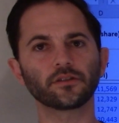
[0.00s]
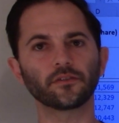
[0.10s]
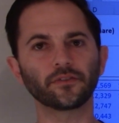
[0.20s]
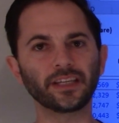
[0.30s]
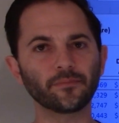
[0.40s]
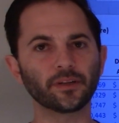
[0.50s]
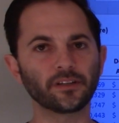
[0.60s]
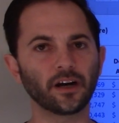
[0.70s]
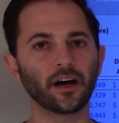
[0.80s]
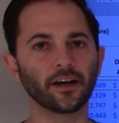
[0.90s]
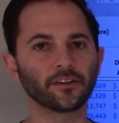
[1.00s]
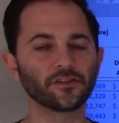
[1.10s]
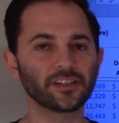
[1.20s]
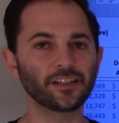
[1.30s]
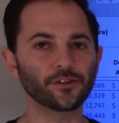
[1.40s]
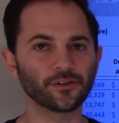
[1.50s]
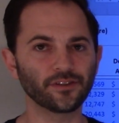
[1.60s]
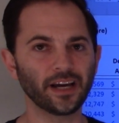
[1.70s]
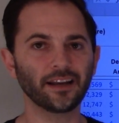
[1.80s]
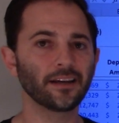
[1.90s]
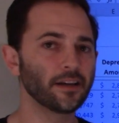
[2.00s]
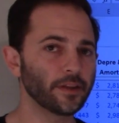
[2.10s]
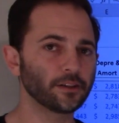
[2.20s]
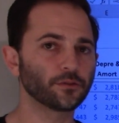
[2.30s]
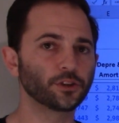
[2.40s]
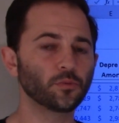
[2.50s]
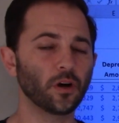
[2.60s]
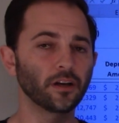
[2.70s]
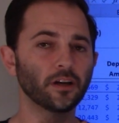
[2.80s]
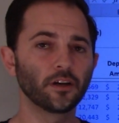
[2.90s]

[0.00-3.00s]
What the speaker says: of EBITDA and senior debt. That's what you want.